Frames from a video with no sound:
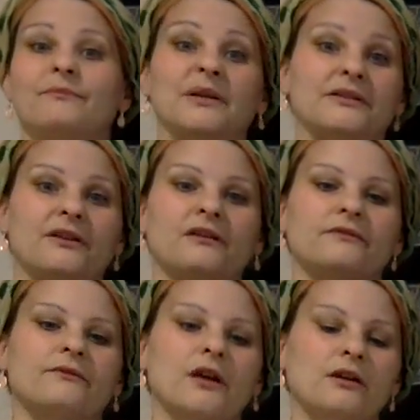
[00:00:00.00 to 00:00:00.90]
big scarf,
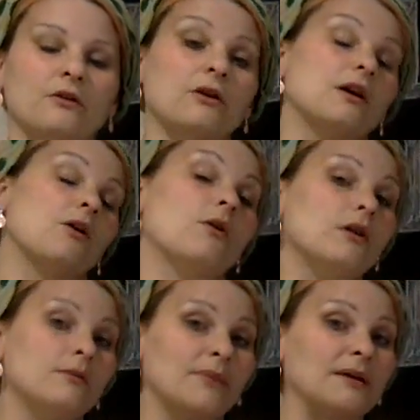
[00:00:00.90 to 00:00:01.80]
right?
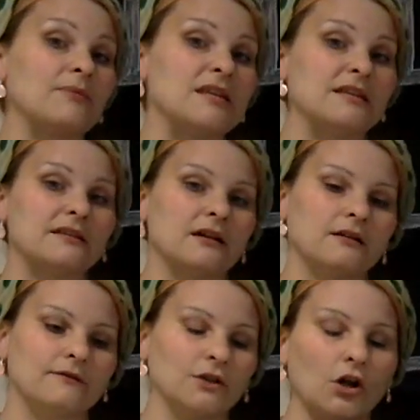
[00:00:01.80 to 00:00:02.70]
Or a big piece
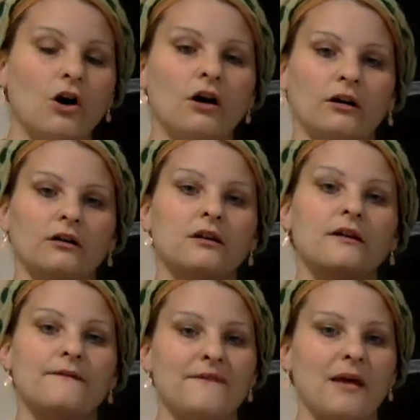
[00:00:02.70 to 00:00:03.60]
of long
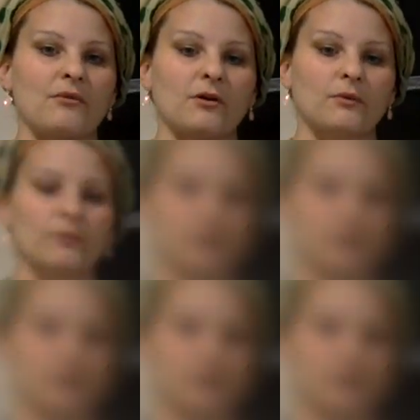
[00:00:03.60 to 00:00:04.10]
fabric would